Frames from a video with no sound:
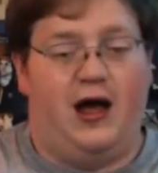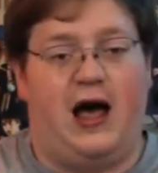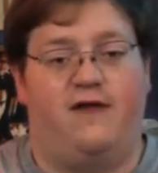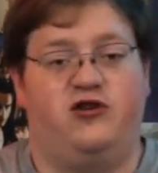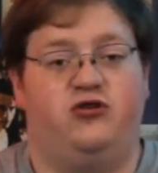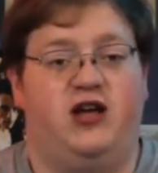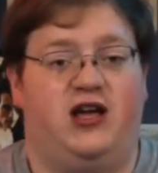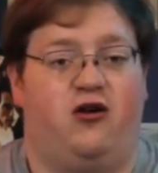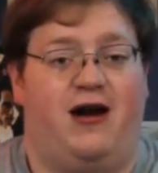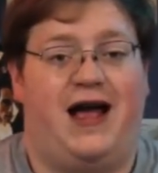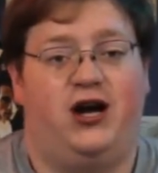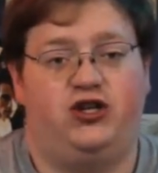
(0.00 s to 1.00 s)
After you take
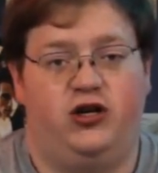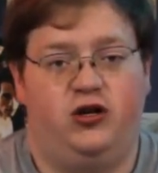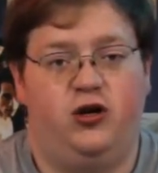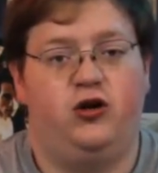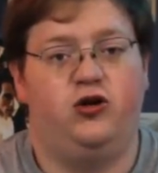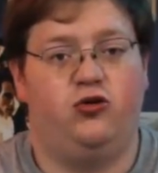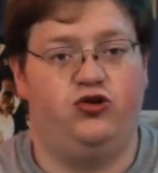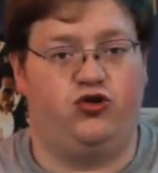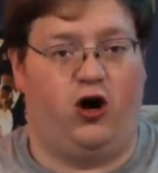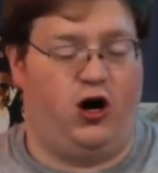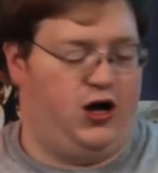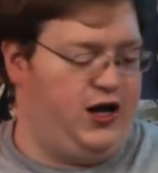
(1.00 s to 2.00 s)
your action, you'll
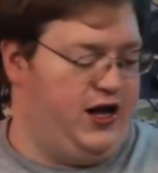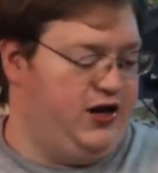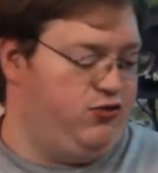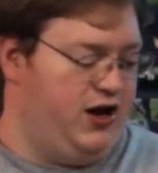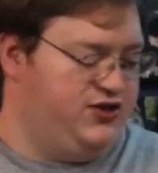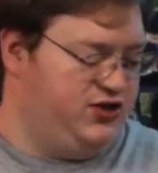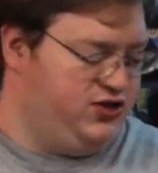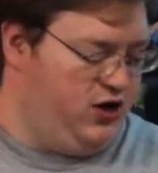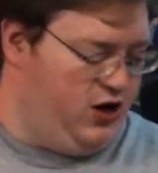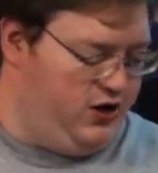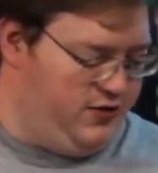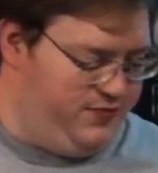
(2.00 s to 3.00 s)
draw a crisis
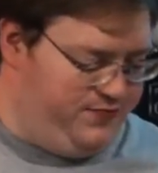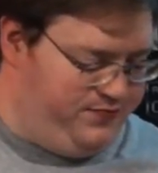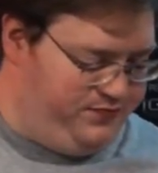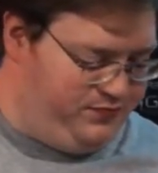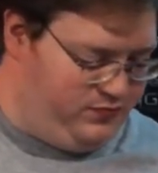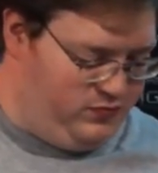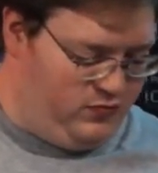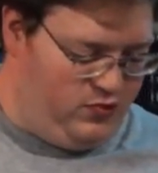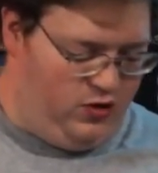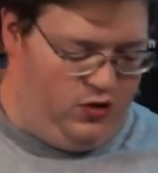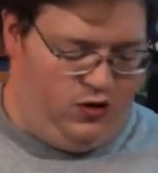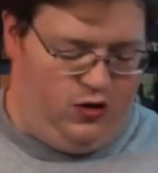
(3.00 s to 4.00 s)
card.
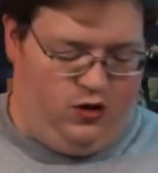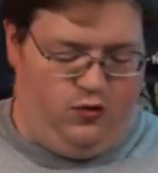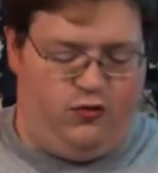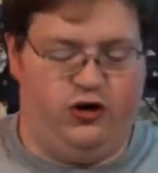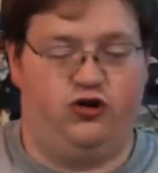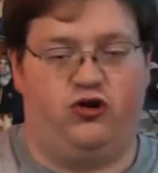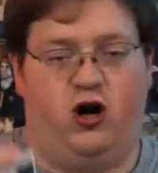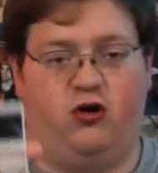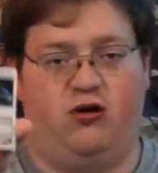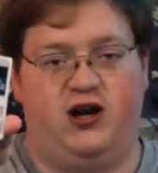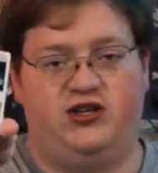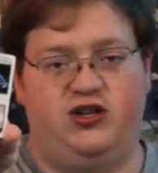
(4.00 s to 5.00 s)
When you draw a
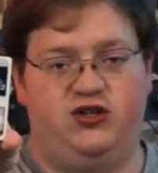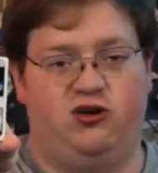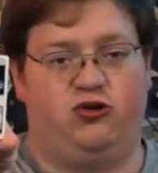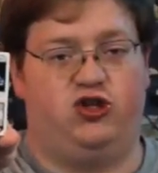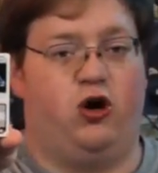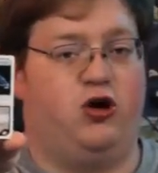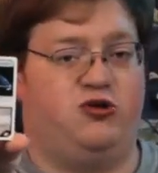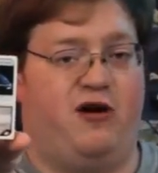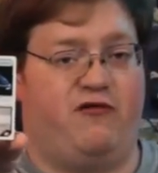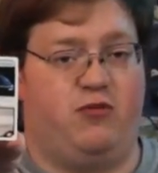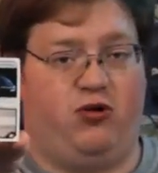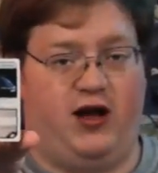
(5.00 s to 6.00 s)
crisis, you'll show it to
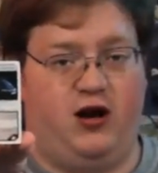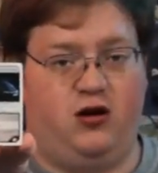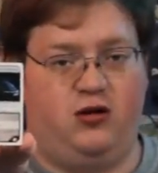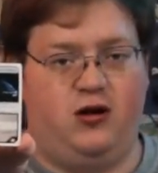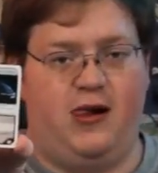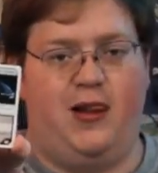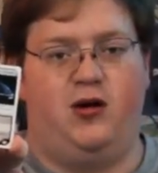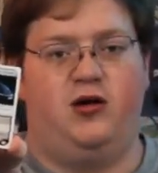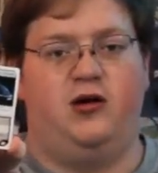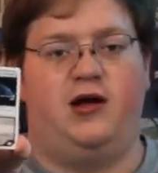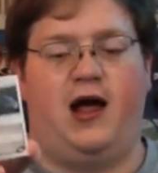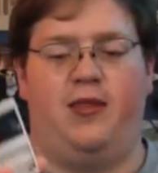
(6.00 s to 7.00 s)
every player,
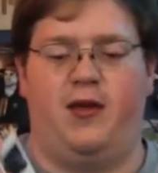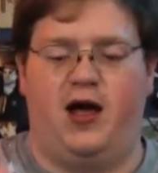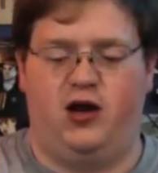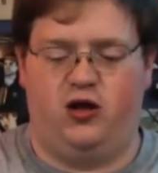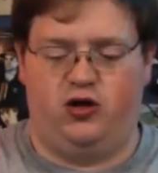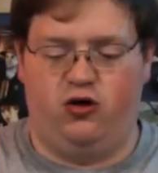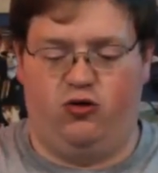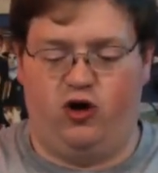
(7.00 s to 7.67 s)
and then you'll